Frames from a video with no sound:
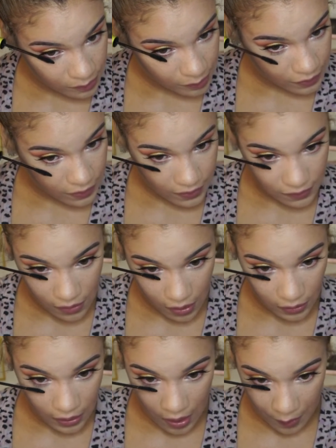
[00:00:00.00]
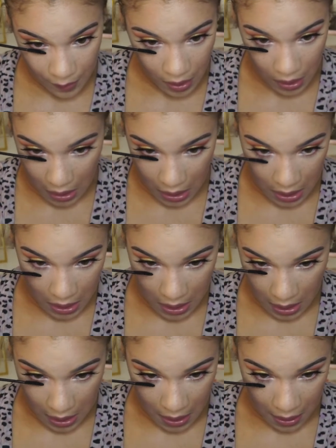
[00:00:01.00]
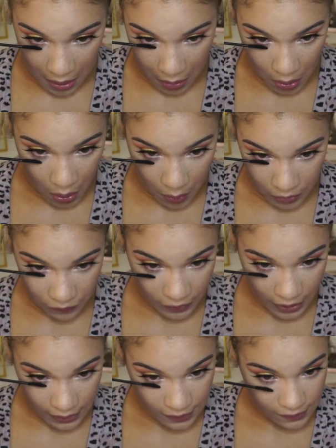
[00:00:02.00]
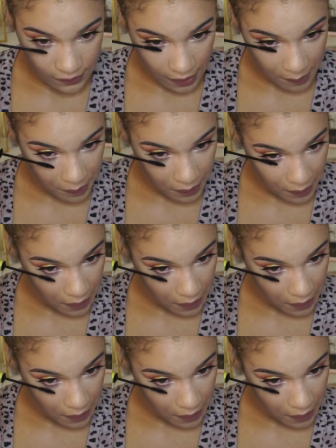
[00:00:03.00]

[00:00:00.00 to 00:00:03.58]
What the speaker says: to put this on camera. I always forget this step.